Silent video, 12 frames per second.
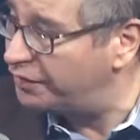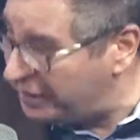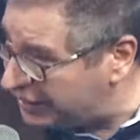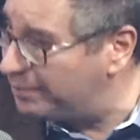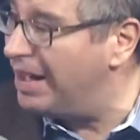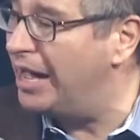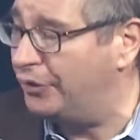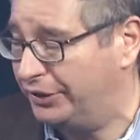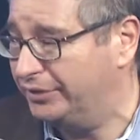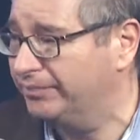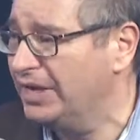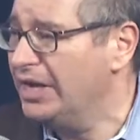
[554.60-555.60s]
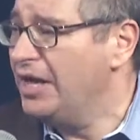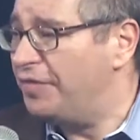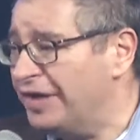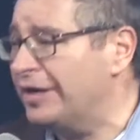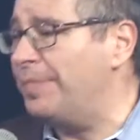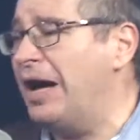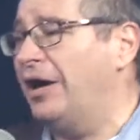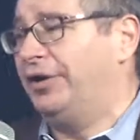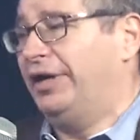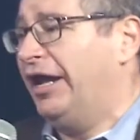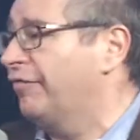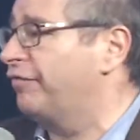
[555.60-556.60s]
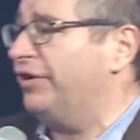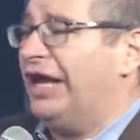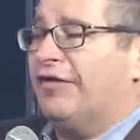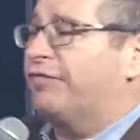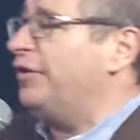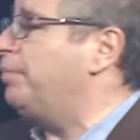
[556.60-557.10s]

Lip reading: Think about it. Think about it. Every